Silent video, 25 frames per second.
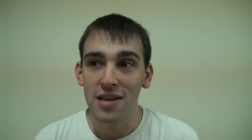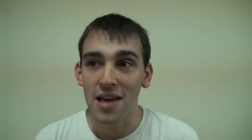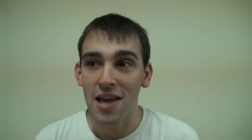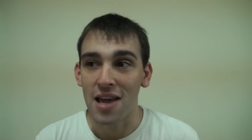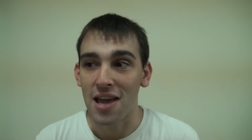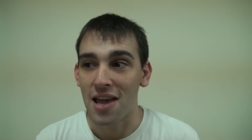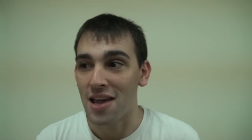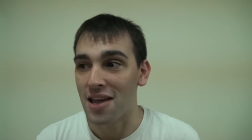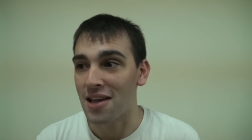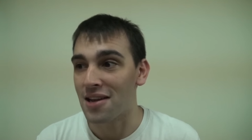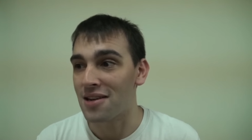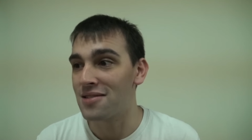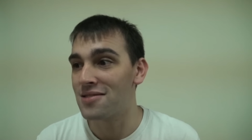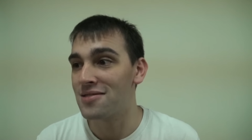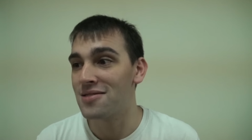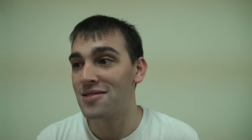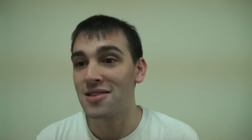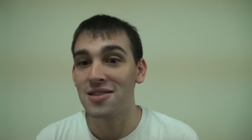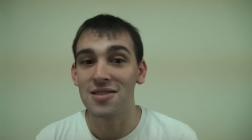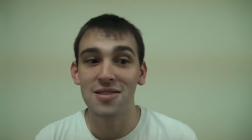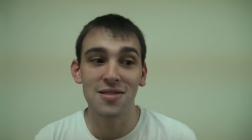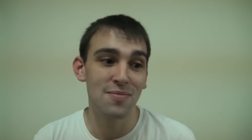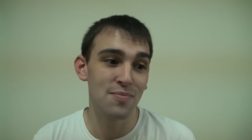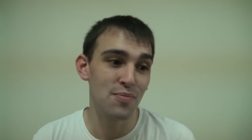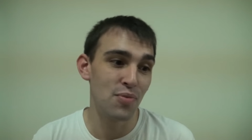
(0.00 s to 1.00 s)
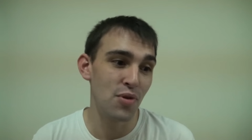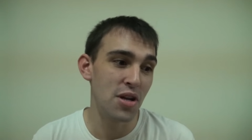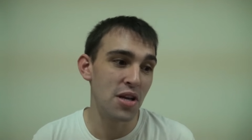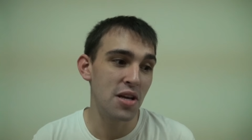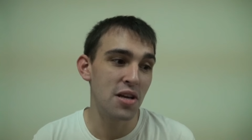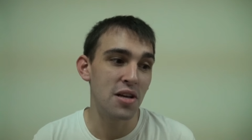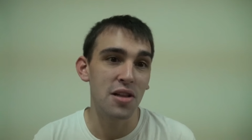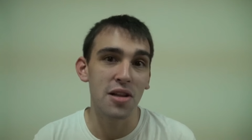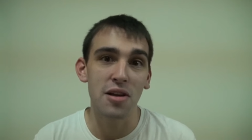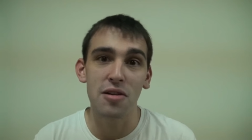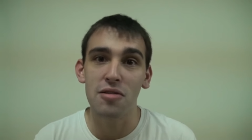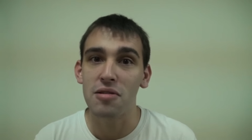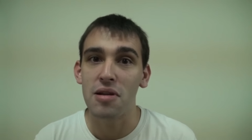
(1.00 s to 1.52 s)
And it's pretty
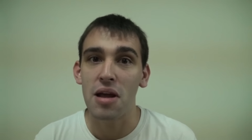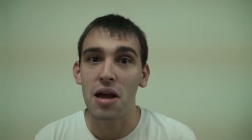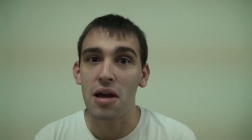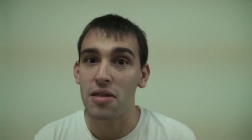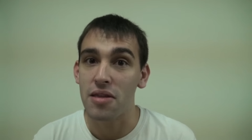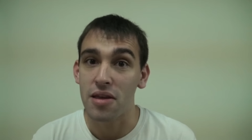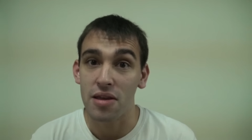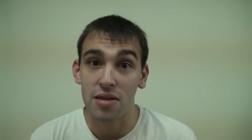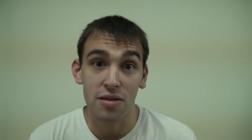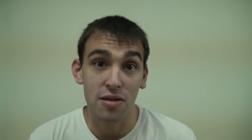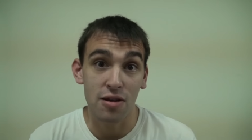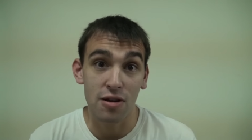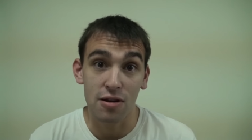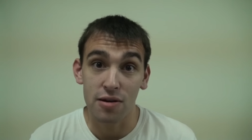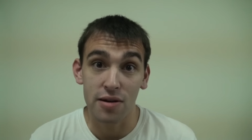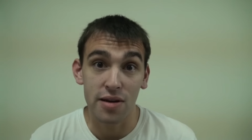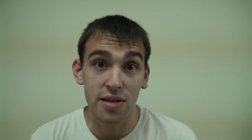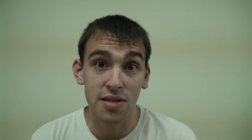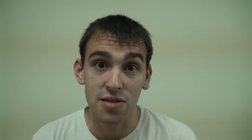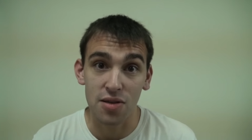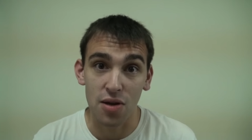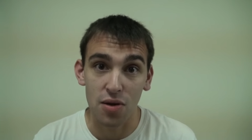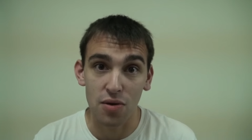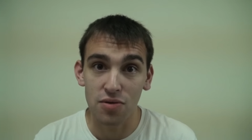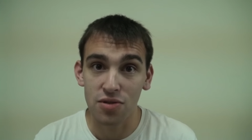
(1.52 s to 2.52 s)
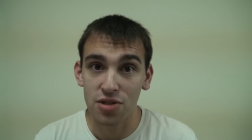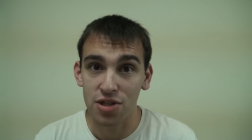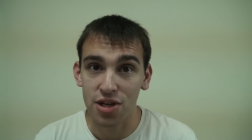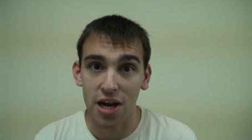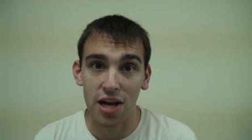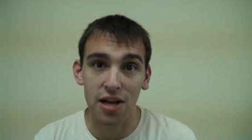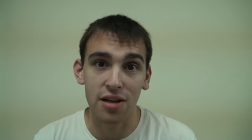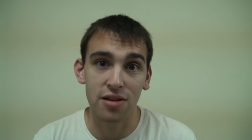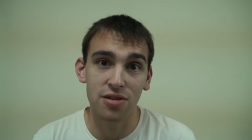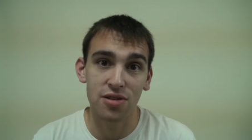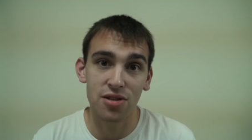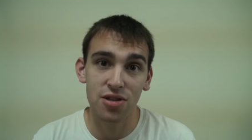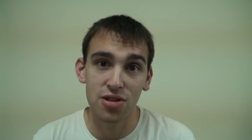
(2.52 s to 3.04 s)
clear now that there is no
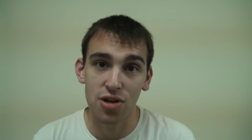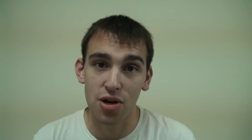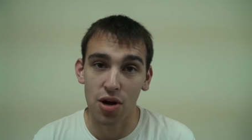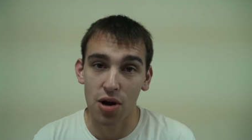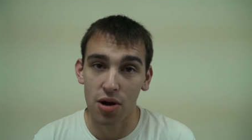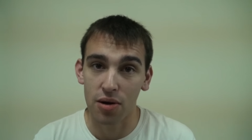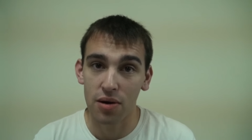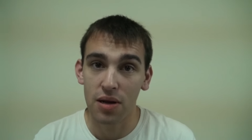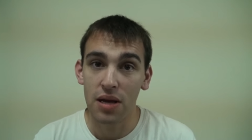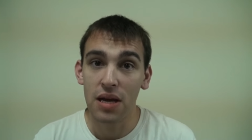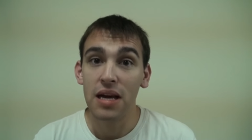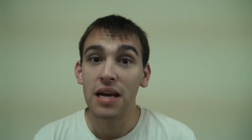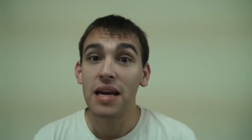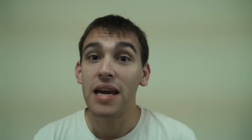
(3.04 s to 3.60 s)
challenge chart.